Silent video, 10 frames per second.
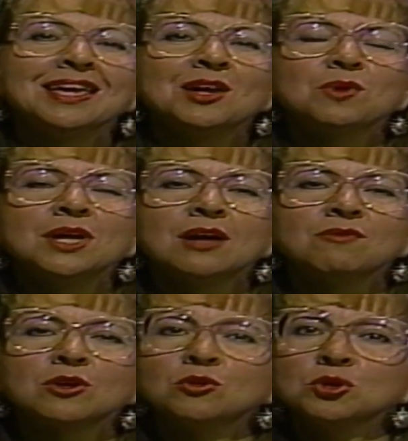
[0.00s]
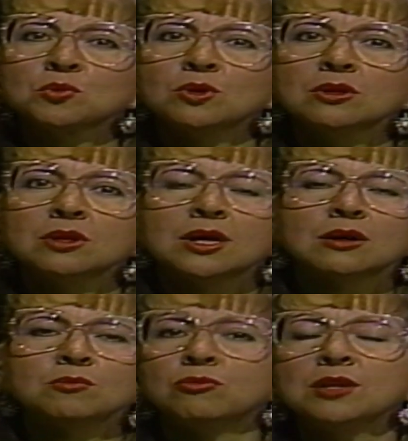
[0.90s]
We have our usual
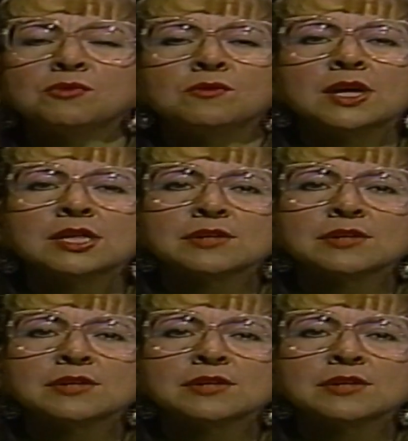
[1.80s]
run of events,